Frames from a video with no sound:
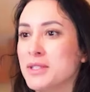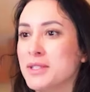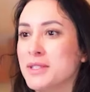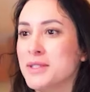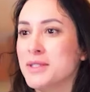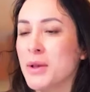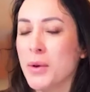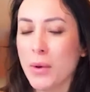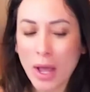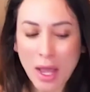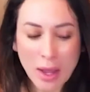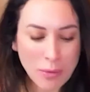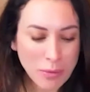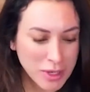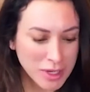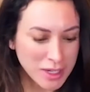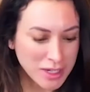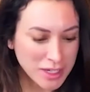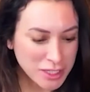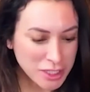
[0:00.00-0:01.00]
So I
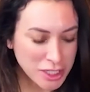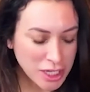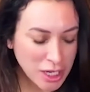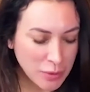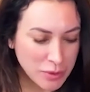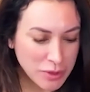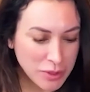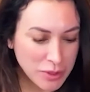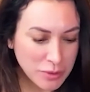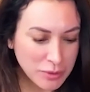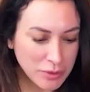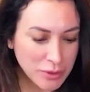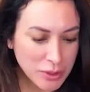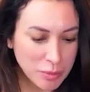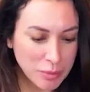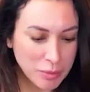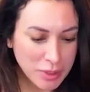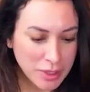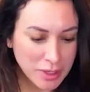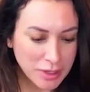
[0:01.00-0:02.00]
wanted to chat with you a little
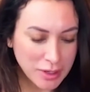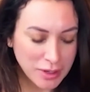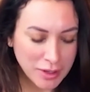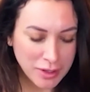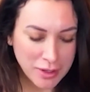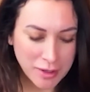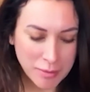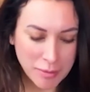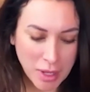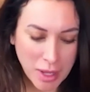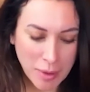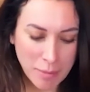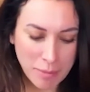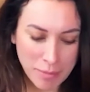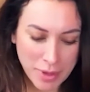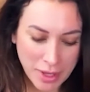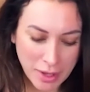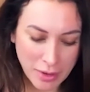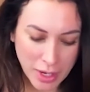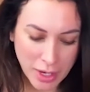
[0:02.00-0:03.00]
bit
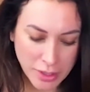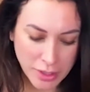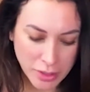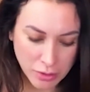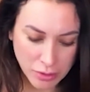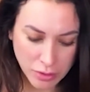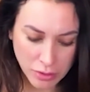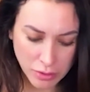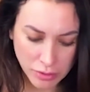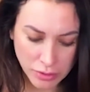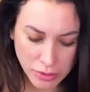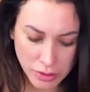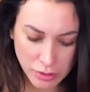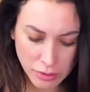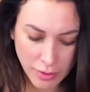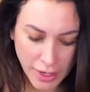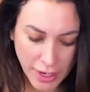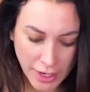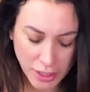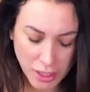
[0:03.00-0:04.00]
about, I know you do
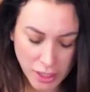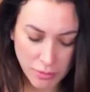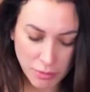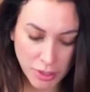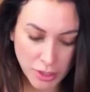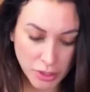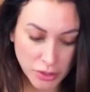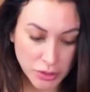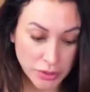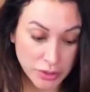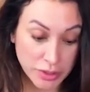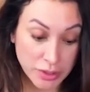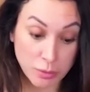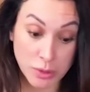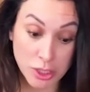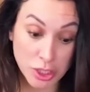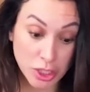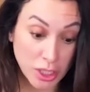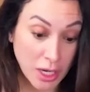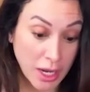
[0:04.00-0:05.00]
acupuncturist,
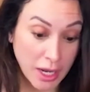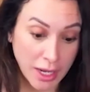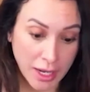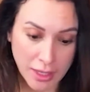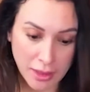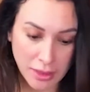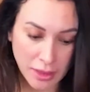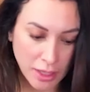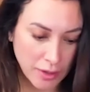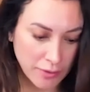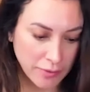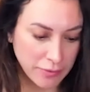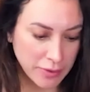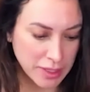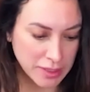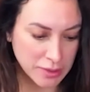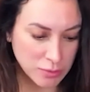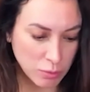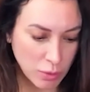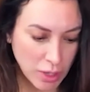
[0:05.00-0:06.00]
which I love
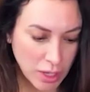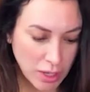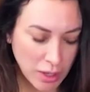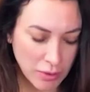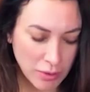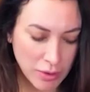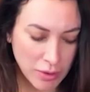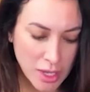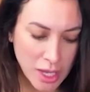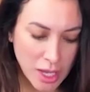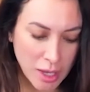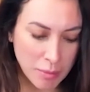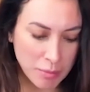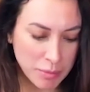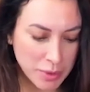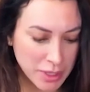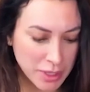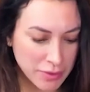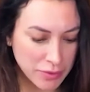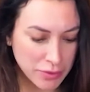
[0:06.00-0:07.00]
as well,
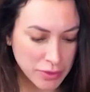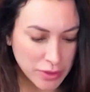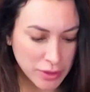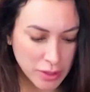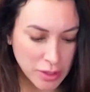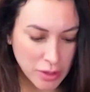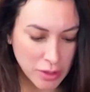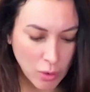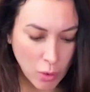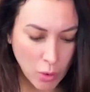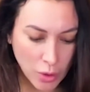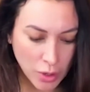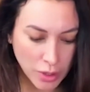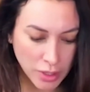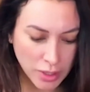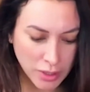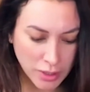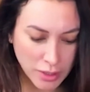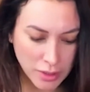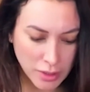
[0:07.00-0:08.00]
but the
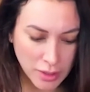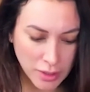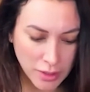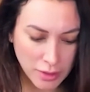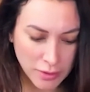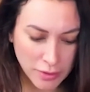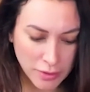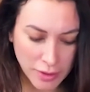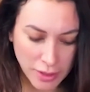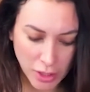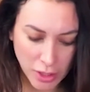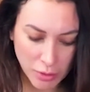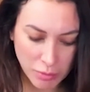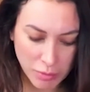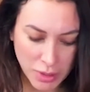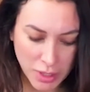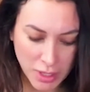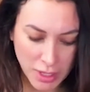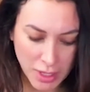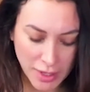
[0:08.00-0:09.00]
organ
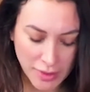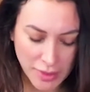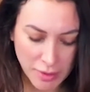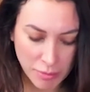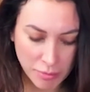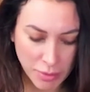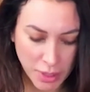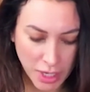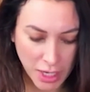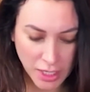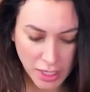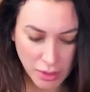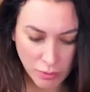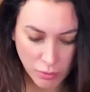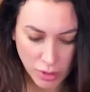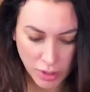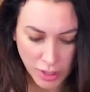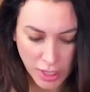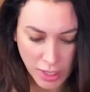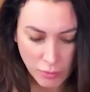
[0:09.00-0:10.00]
therapy and the body
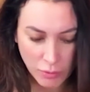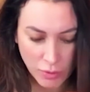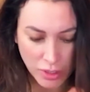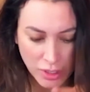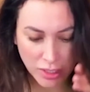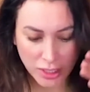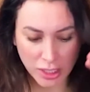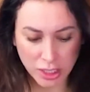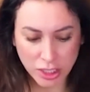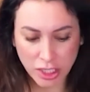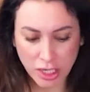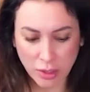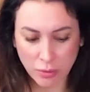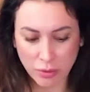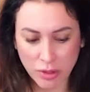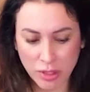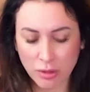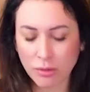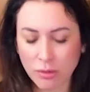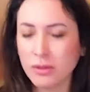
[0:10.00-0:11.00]
work, I wanted to chat
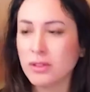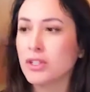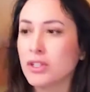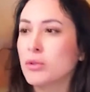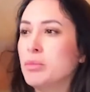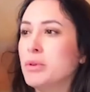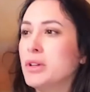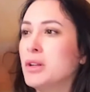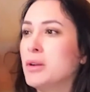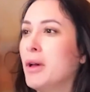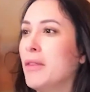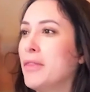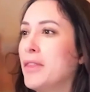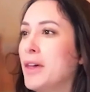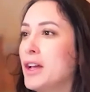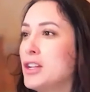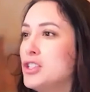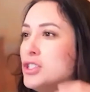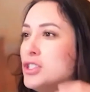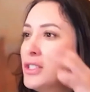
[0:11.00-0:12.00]
with you a little bit about
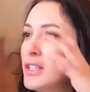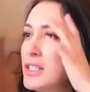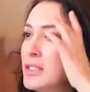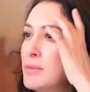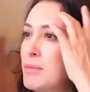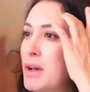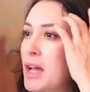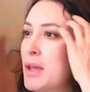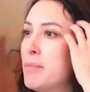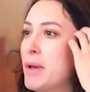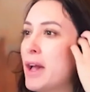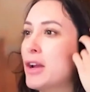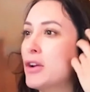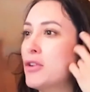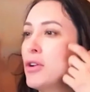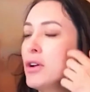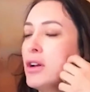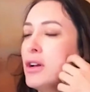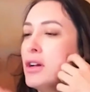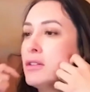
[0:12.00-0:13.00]
that, just because my
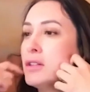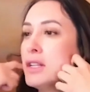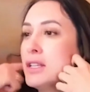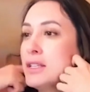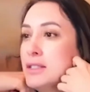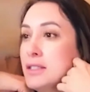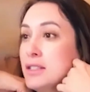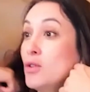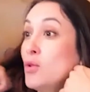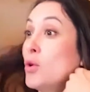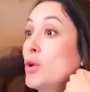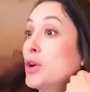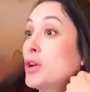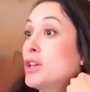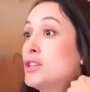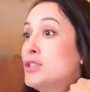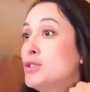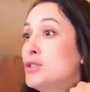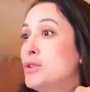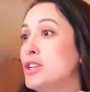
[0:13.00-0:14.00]
background is in
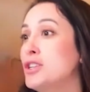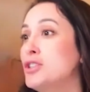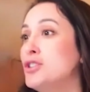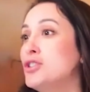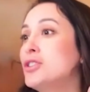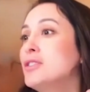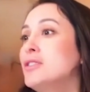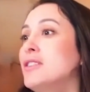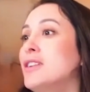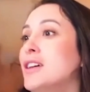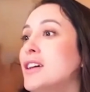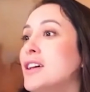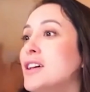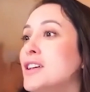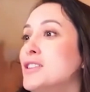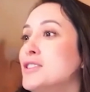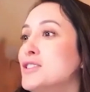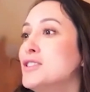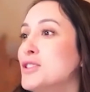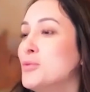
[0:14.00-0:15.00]
organ donation.
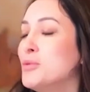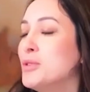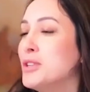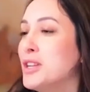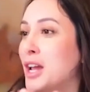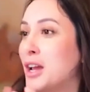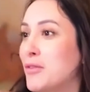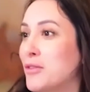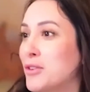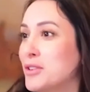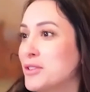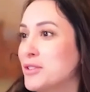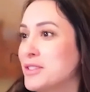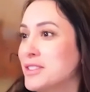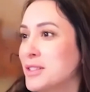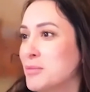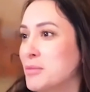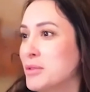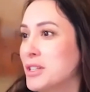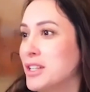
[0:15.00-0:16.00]
So whenever
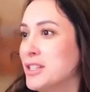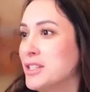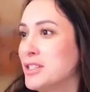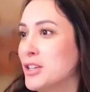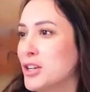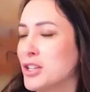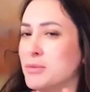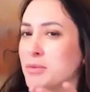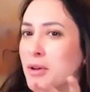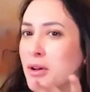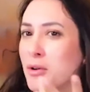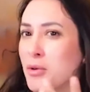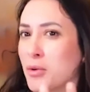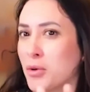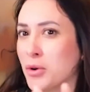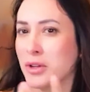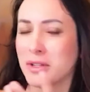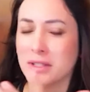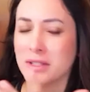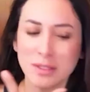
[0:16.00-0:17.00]
somebody talks about
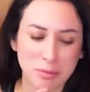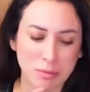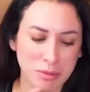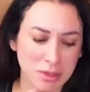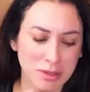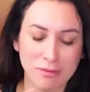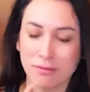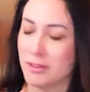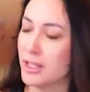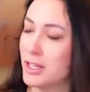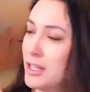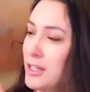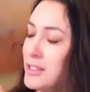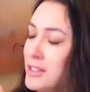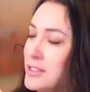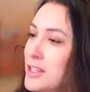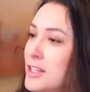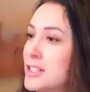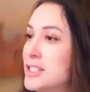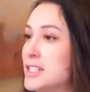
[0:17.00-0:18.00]
organs, but like it's
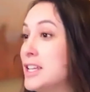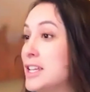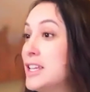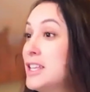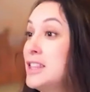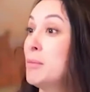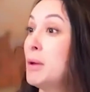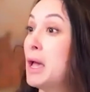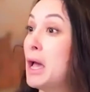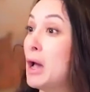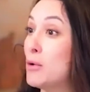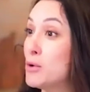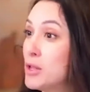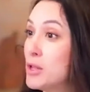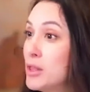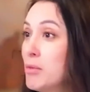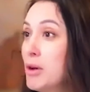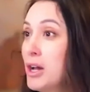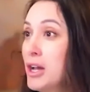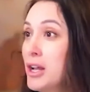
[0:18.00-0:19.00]
not taking them out of the
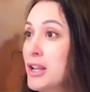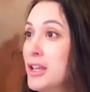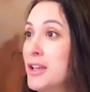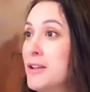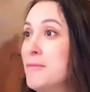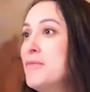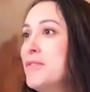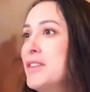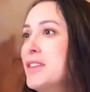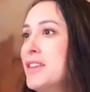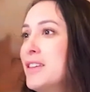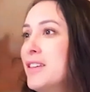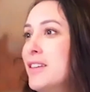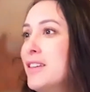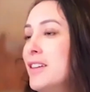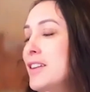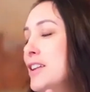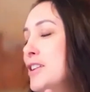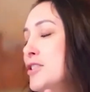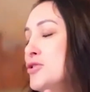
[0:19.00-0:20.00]
body,
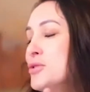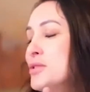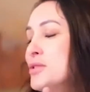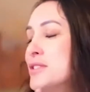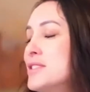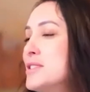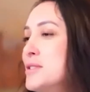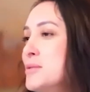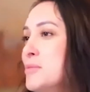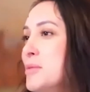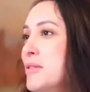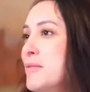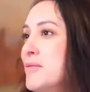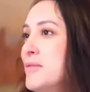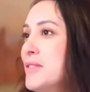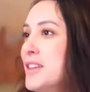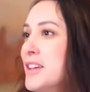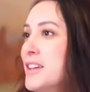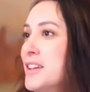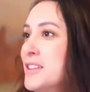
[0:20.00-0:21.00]
it interests me.
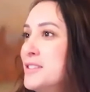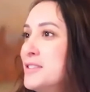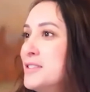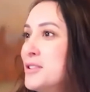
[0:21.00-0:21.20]
So